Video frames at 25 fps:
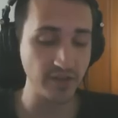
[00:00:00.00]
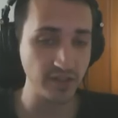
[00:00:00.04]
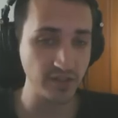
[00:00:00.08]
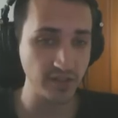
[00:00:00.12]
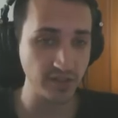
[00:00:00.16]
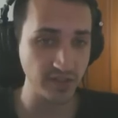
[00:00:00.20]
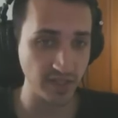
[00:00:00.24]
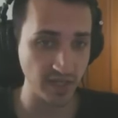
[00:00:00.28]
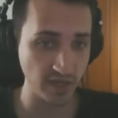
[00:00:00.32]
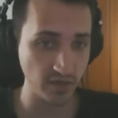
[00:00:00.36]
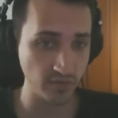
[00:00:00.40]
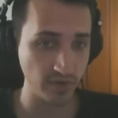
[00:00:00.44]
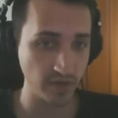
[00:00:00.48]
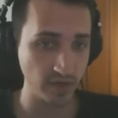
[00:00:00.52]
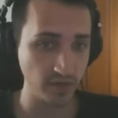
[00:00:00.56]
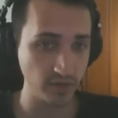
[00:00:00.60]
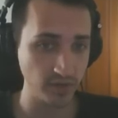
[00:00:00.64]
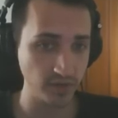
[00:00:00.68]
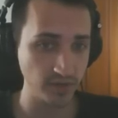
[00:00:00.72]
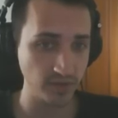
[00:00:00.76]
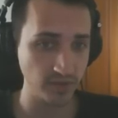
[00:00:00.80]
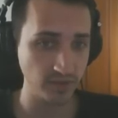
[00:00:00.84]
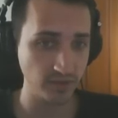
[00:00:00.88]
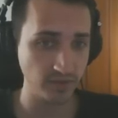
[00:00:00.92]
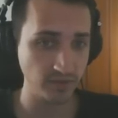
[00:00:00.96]

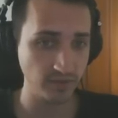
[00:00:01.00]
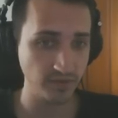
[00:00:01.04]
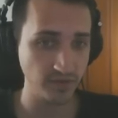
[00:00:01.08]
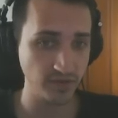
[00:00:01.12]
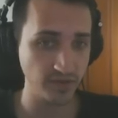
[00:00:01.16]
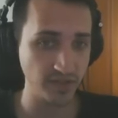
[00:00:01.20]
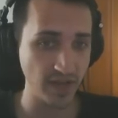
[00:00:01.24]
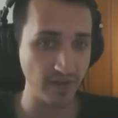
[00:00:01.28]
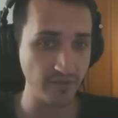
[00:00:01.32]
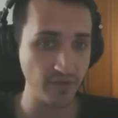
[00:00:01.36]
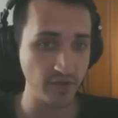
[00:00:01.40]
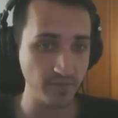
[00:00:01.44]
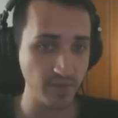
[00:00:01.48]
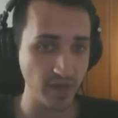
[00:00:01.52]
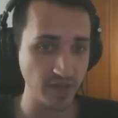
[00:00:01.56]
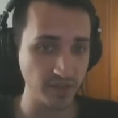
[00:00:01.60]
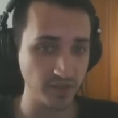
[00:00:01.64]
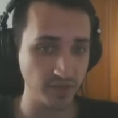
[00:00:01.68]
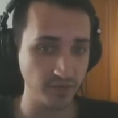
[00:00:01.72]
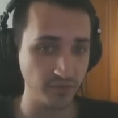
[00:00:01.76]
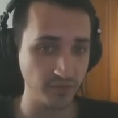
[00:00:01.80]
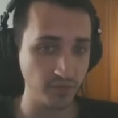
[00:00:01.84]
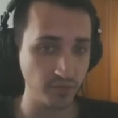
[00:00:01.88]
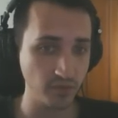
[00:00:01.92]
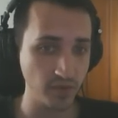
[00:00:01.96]
series, 7 best
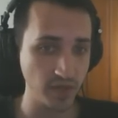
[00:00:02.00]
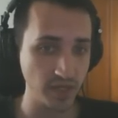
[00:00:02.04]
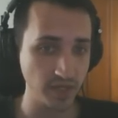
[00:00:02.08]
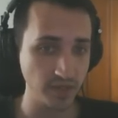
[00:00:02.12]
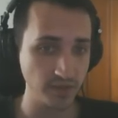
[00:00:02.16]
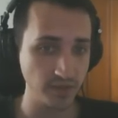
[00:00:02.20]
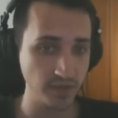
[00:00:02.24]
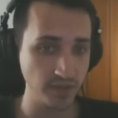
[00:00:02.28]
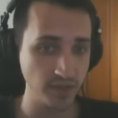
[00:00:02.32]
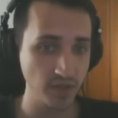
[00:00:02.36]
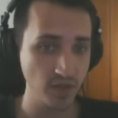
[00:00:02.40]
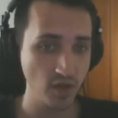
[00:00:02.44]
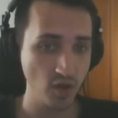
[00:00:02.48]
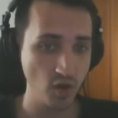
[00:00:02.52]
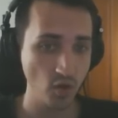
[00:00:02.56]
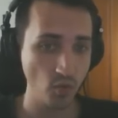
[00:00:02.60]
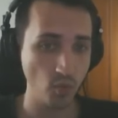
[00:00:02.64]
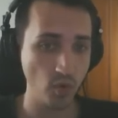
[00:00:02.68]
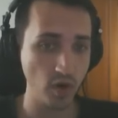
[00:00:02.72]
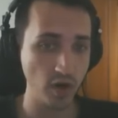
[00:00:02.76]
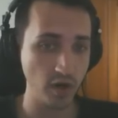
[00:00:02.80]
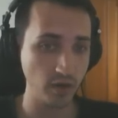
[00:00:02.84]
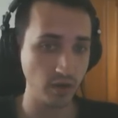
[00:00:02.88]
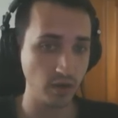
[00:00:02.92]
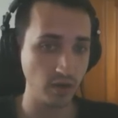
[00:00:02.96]
of 3s,
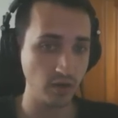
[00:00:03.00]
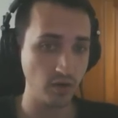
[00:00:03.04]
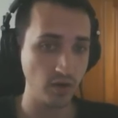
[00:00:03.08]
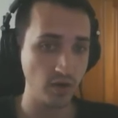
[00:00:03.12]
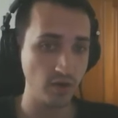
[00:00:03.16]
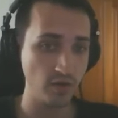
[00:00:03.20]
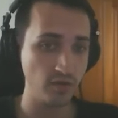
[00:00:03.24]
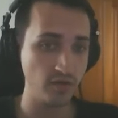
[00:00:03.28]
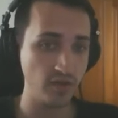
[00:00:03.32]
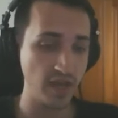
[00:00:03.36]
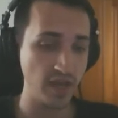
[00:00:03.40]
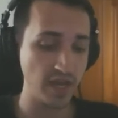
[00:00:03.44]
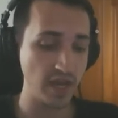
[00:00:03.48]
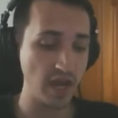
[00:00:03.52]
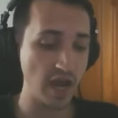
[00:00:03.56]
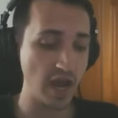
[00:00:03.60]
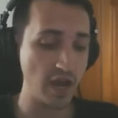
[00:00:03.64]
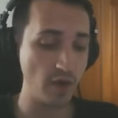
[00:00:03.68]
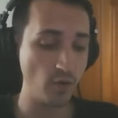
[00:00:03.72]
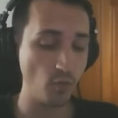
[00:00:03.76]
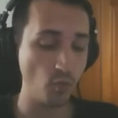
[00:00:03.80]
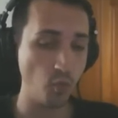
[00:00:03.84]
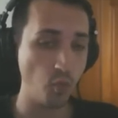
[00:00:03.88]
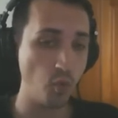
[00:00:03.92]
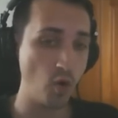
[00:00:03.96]
where they
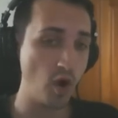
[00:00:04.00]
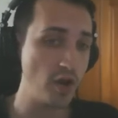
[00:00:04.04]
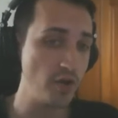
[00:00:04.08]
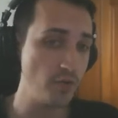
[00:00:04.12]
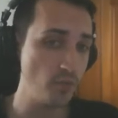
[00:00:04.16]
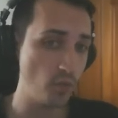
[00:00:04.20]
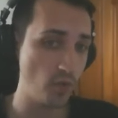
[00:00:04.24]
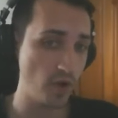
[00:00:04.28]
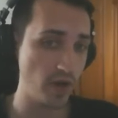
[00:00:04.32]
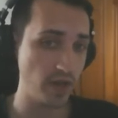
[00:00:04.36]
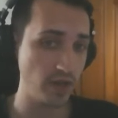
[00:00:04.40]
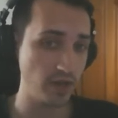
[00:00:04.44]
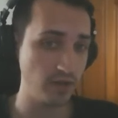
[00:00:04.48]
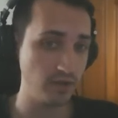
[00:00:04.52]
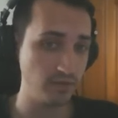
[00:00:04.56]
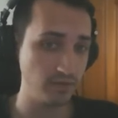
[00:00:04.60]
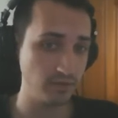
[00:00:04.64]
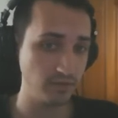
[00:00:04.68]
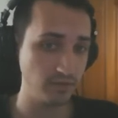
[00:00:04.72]
got 1 win,